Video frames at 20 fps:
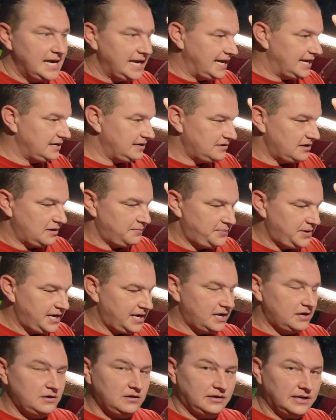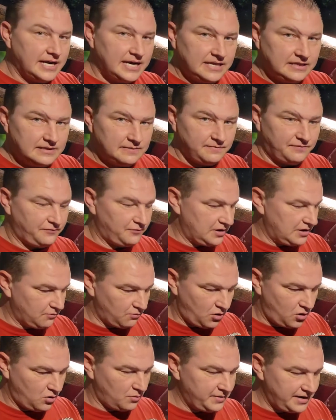into their pen, letting them free
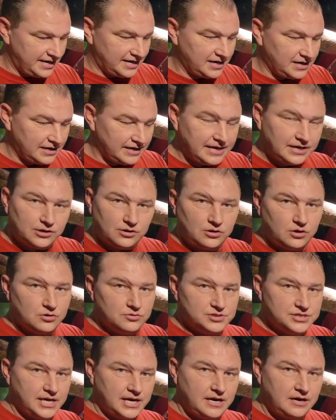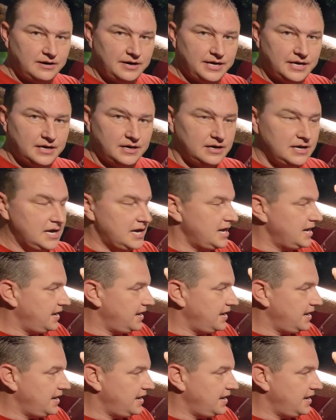roam in an enclosed area,